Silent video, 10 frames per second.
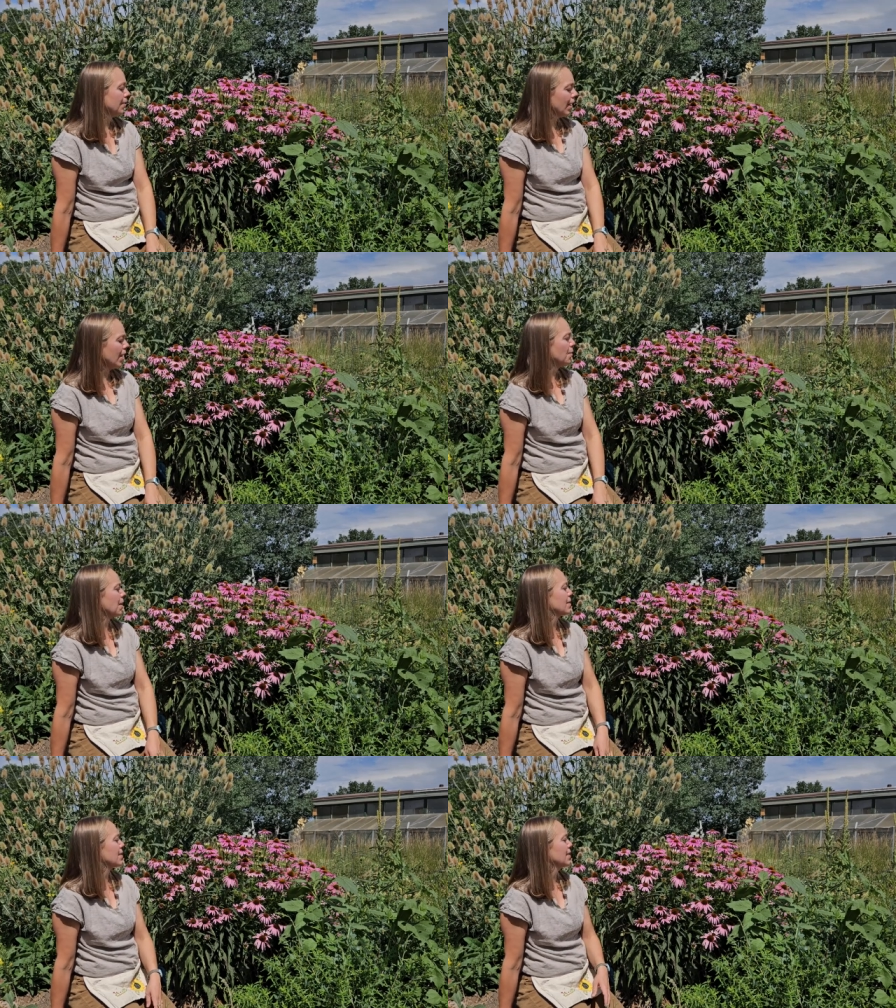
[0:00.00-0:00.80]

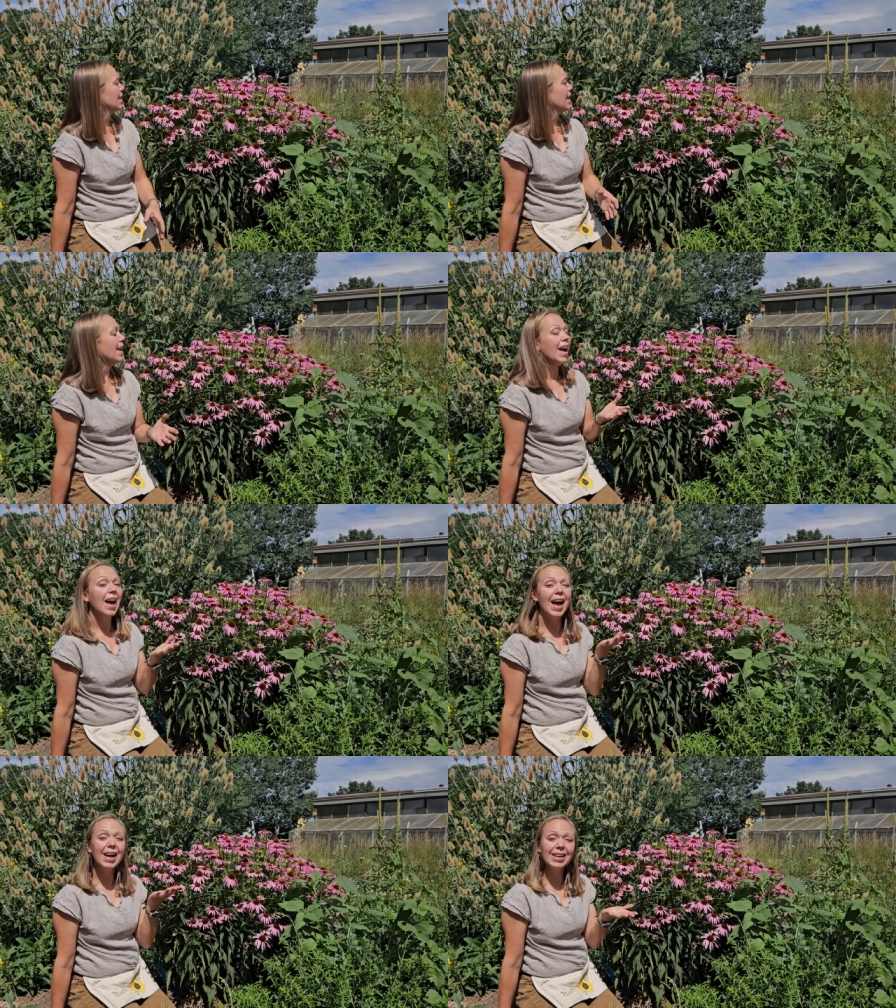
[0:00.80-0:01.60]
Anyways,
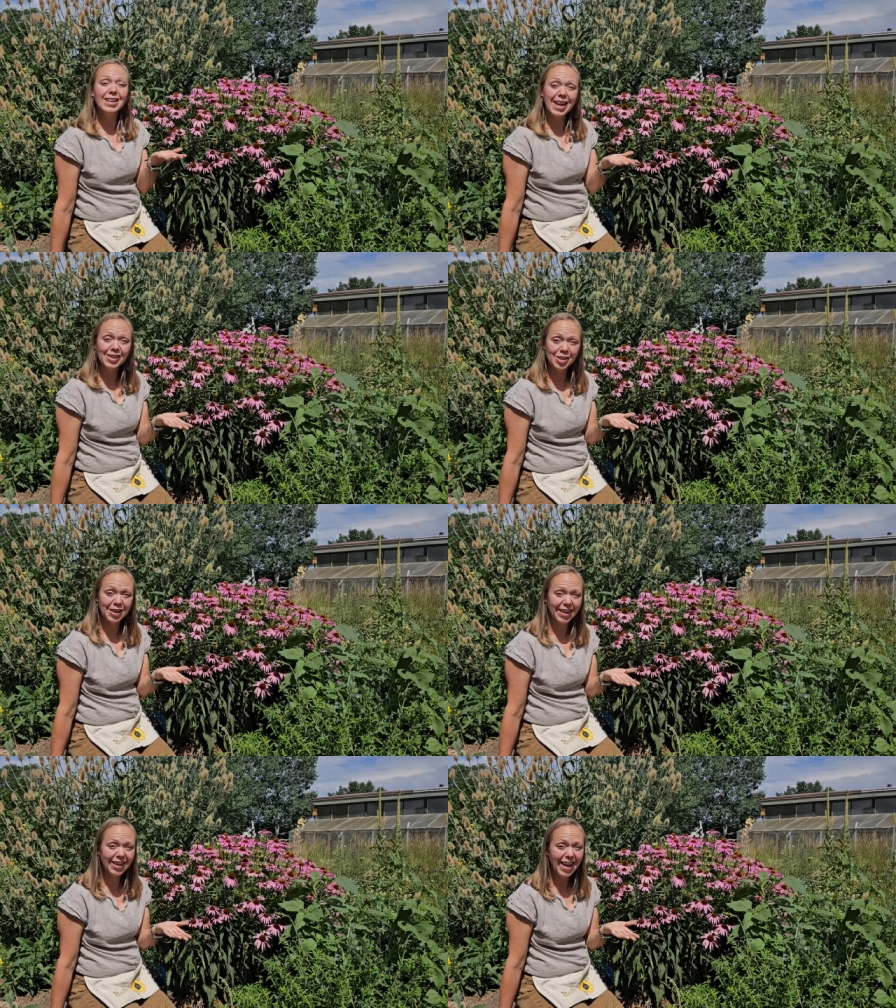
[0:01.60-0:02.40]

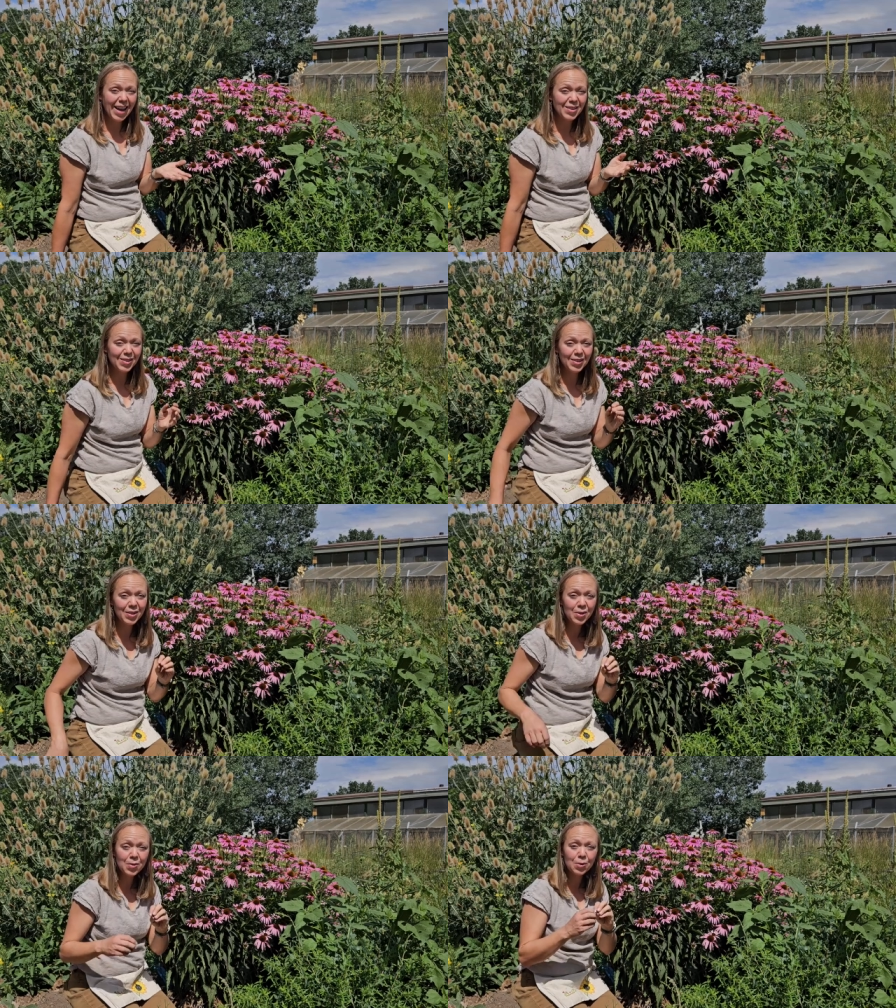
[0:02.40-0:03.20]
Echinacea has
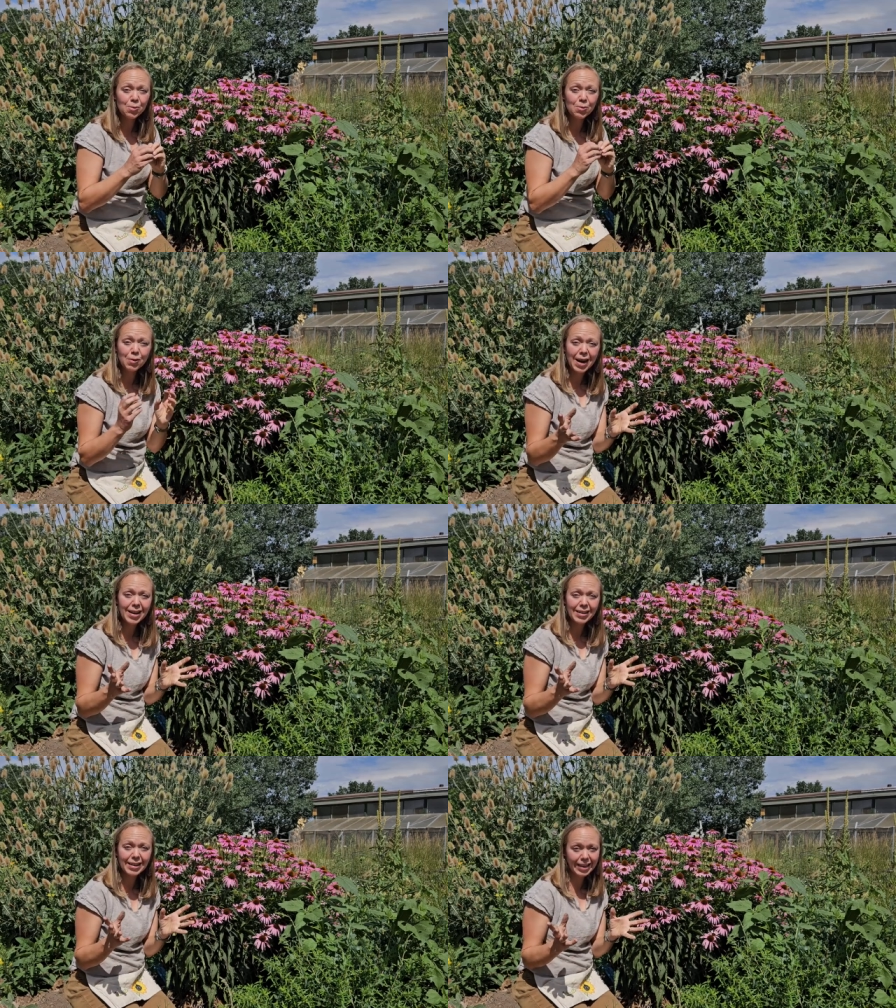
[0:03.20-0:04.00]
two
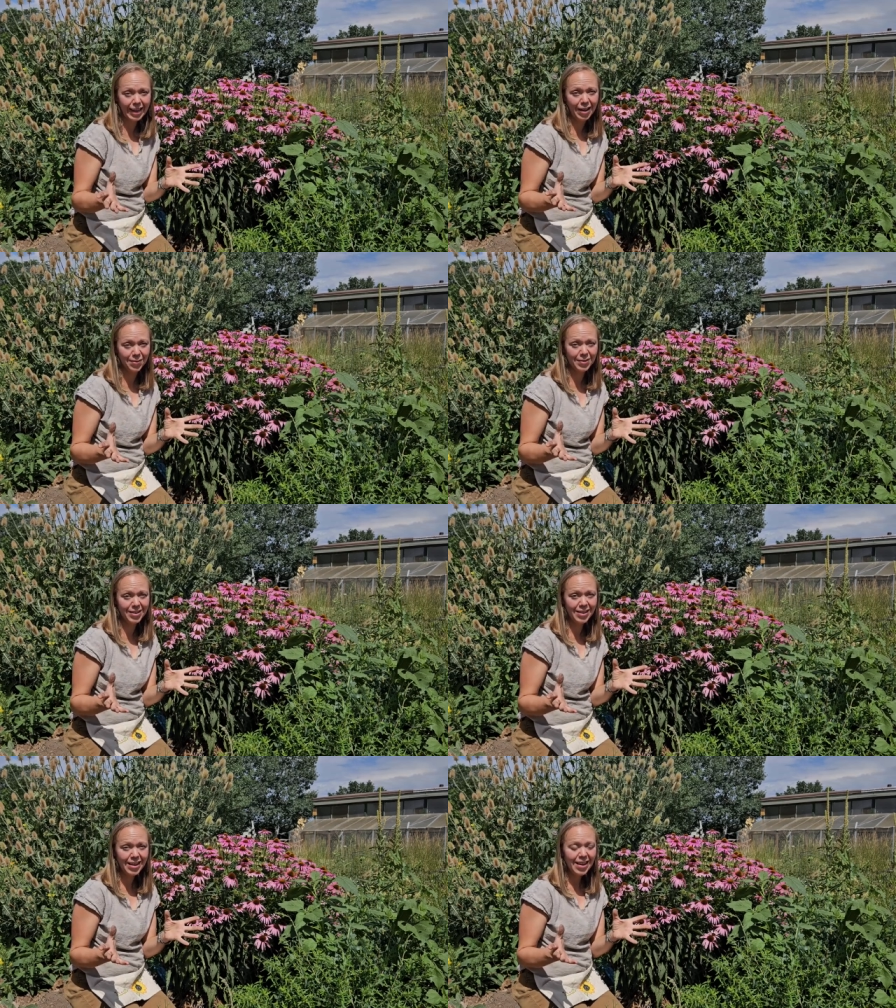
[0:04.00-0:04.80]
great
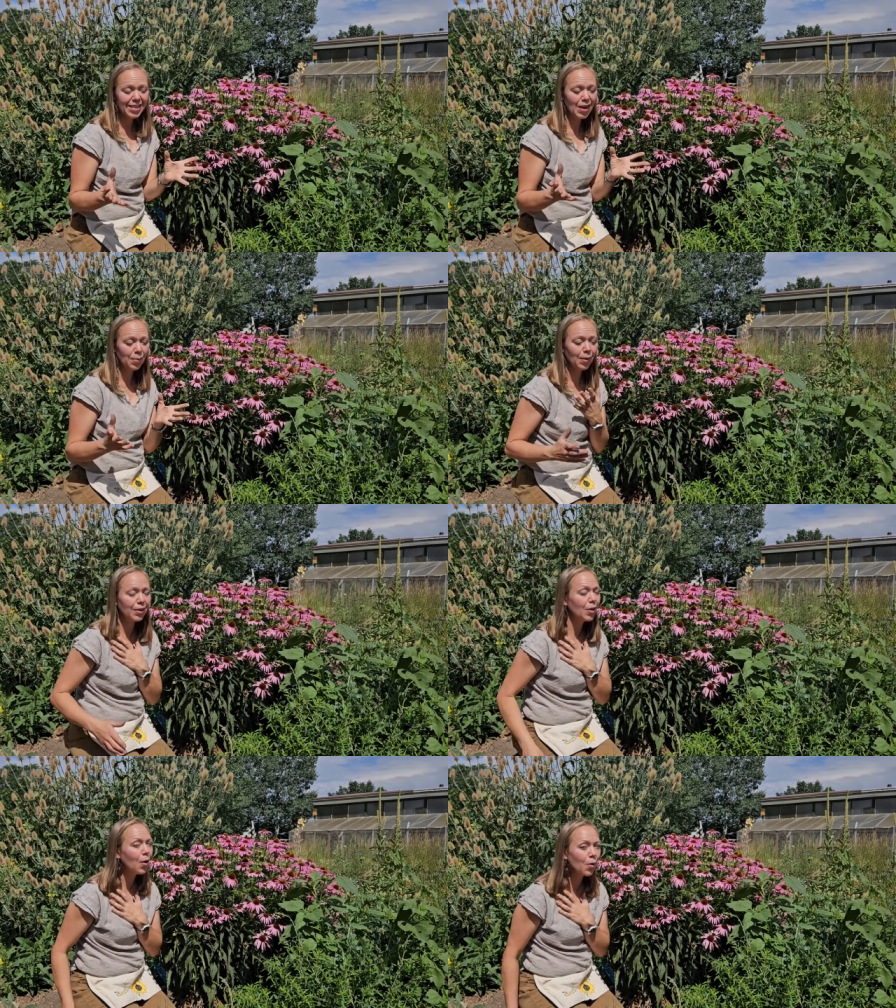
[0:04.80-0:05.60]
gifts that we're
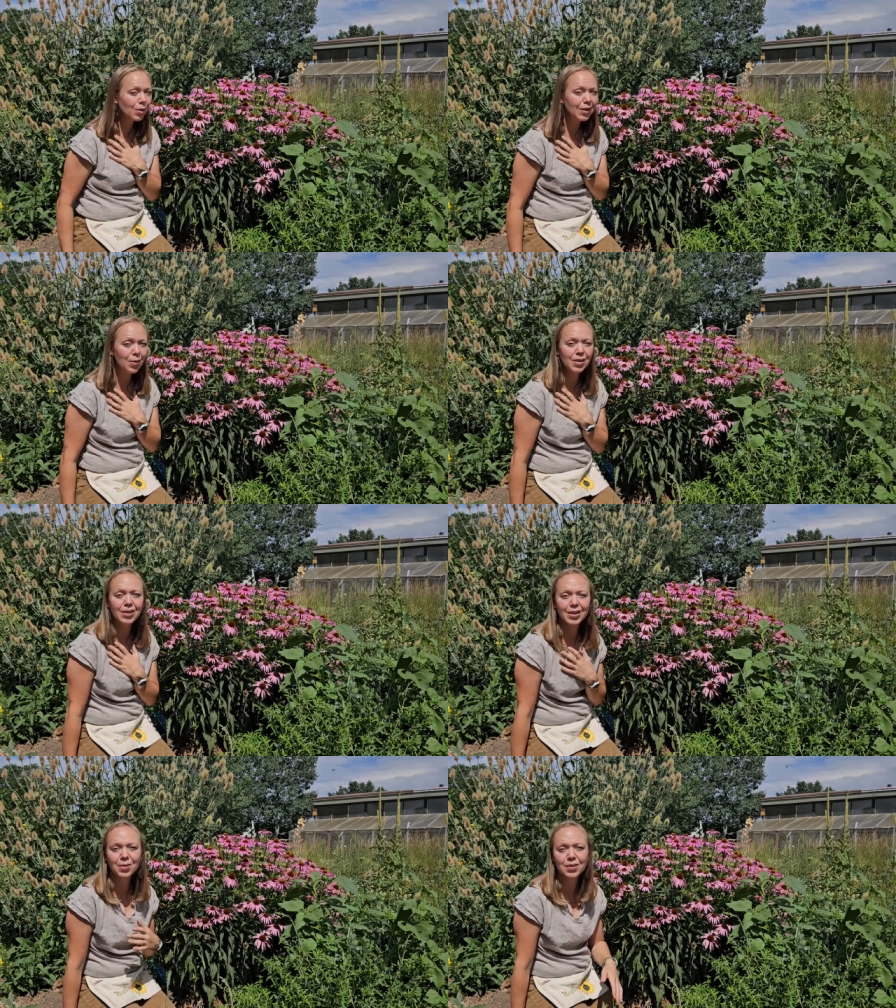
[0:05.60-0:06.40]
totally going
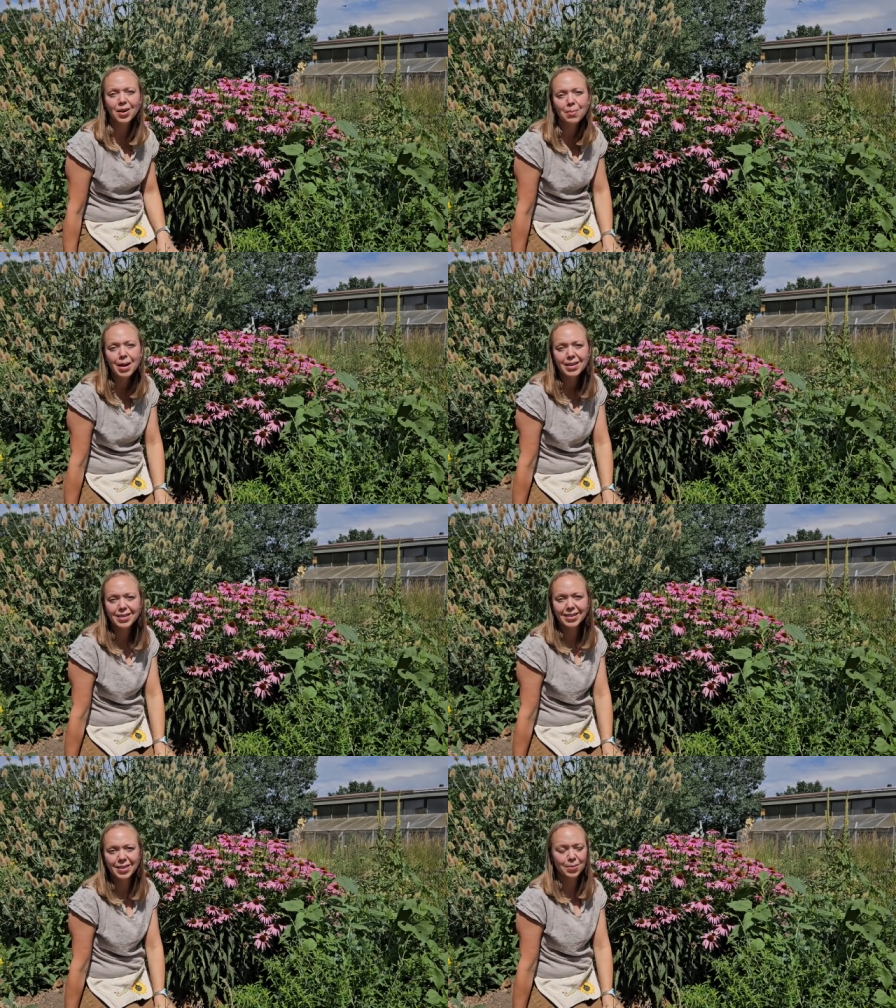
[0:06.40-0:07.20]
to use in our
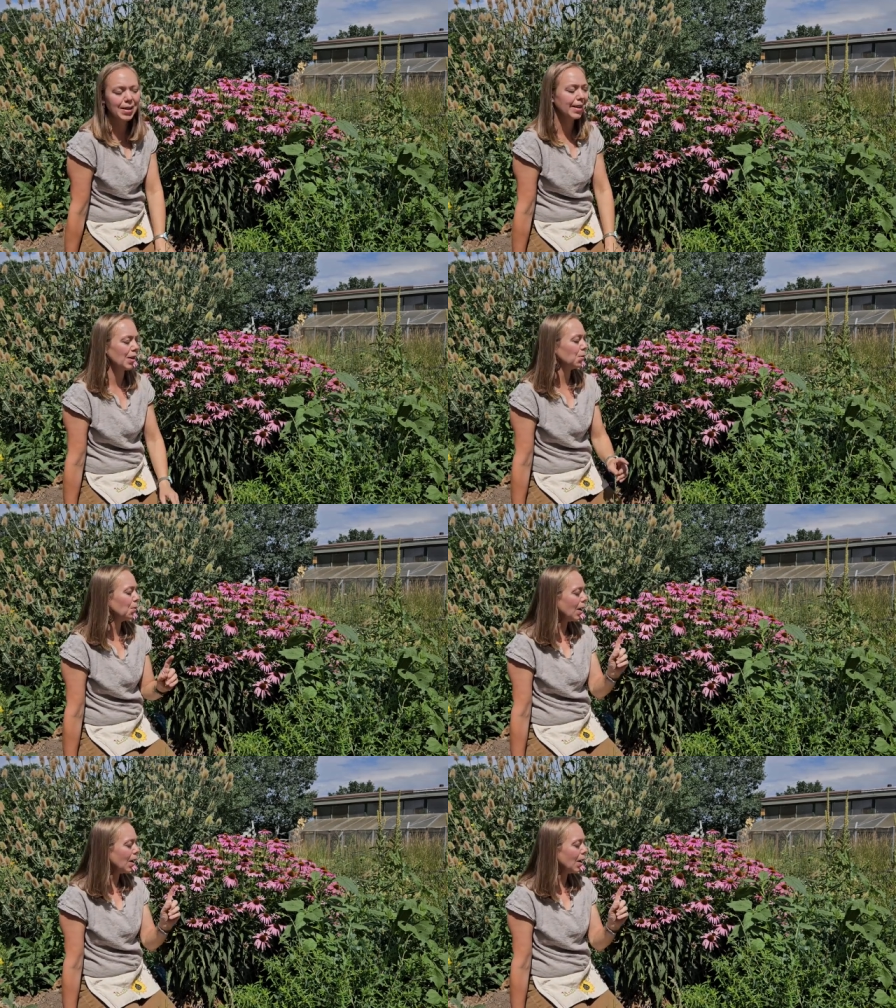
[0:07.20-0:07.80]
medicine this weekend.